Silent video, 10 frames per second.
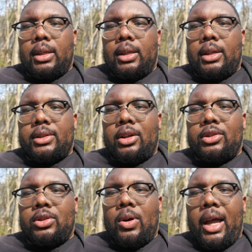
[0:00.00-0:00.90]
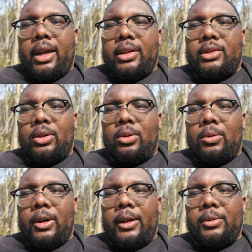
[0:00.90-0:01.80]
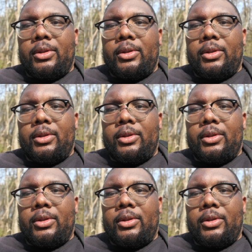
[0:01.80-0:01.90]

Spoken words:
There's also ISO, right?